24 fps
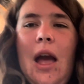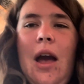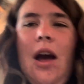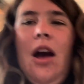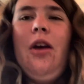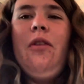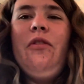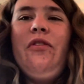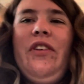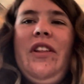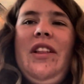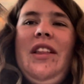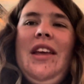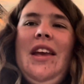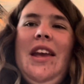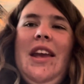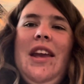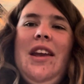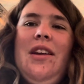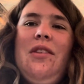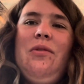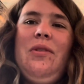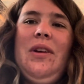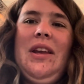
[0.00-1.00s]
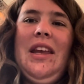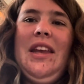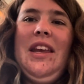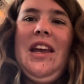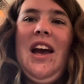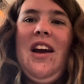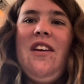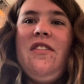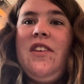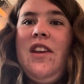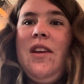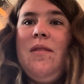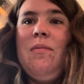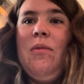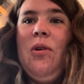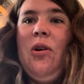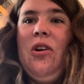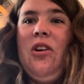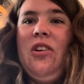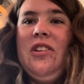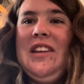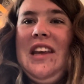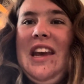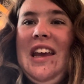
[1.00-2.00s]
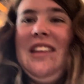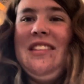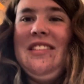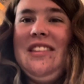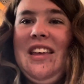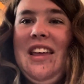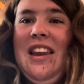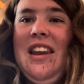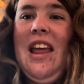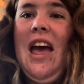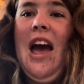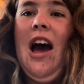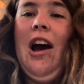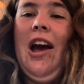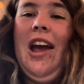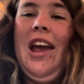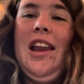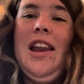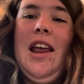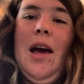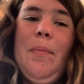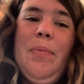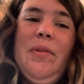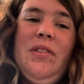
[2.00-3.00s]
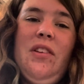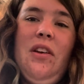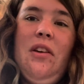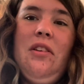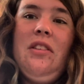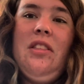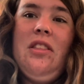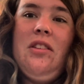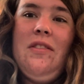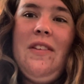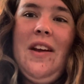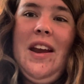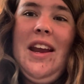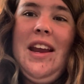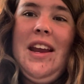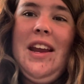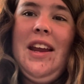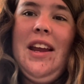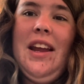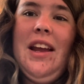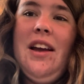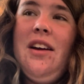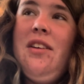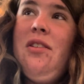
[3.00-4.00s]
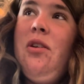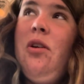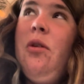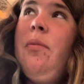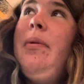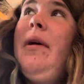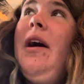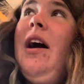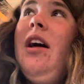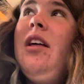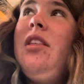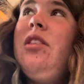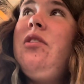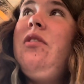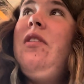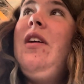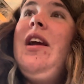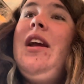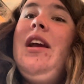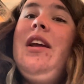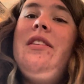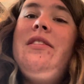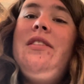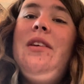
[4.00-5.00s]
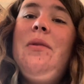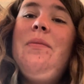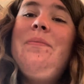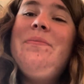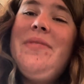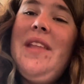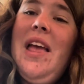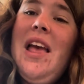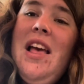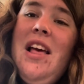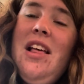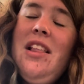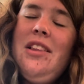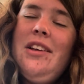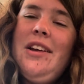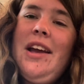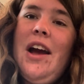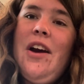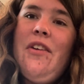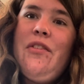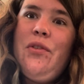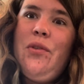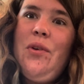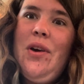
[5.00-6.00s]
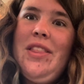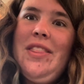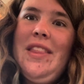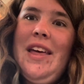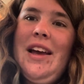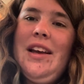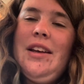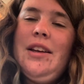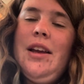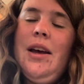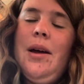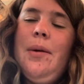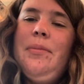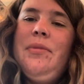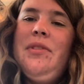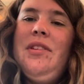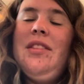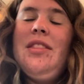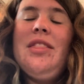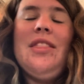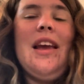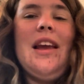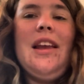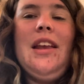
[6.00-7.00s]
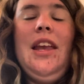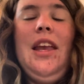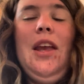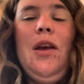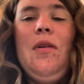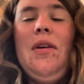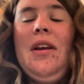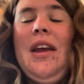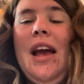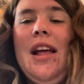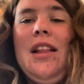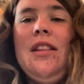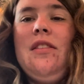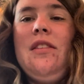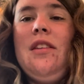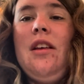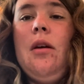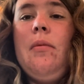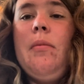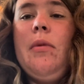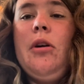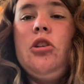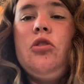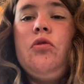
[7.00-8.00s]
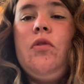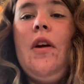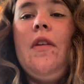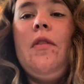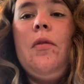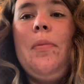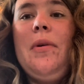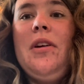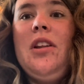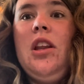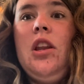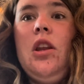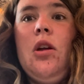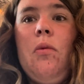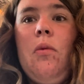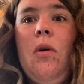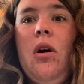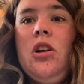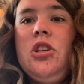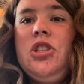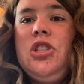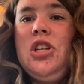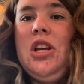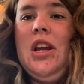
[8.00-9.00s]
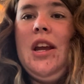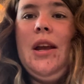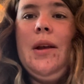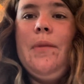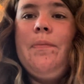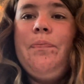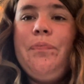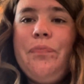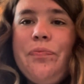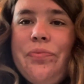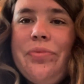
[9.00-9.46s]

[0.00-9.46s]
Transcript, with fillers: Hopefully we can get a few more days in in episode three or part three. So look out for when that comes. And thank you again so much for everybody to watching.